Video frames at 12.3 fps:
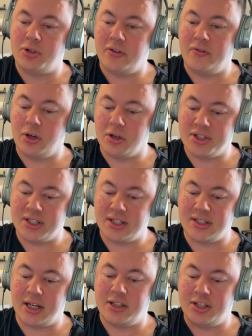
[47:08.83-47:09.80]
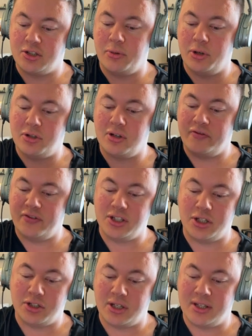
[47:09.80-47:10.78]
nurses and a distribution of
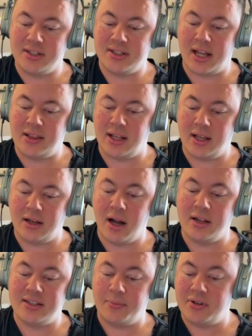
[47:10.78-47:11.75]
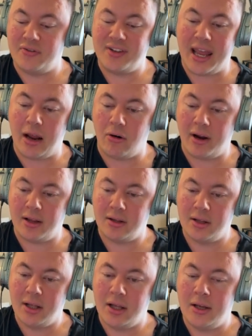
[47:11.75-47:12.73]
physicians, and the concept of caring,
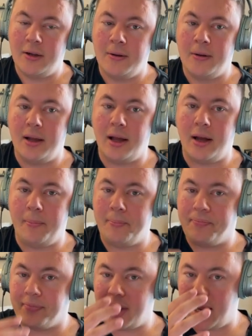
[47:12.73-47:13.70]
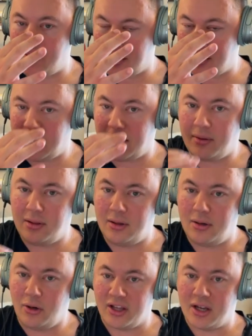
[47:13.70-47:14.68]
and then the
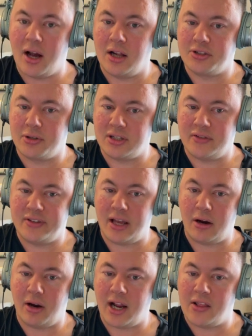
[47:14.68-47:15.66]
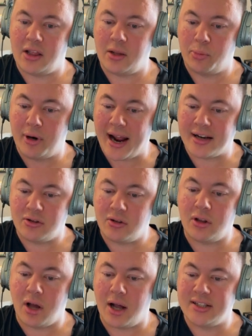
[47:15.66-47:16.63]
construct of caring, and then the practical
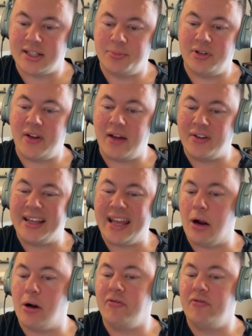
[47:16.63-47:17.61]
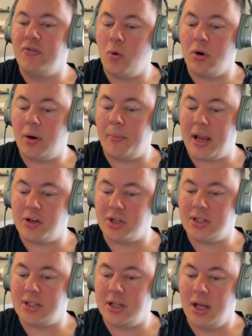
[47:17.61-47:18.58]
concept of having cared for a
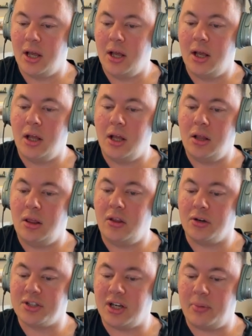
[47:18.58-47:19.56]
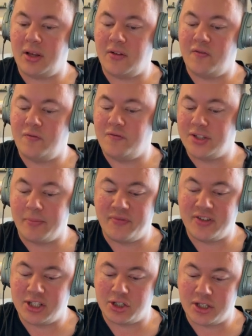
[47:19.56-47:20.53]
patient, there's going to be some
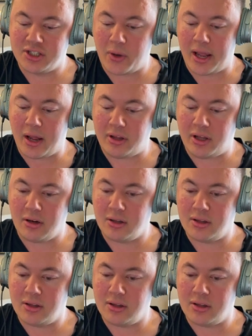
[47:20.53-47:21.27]
physicians way out here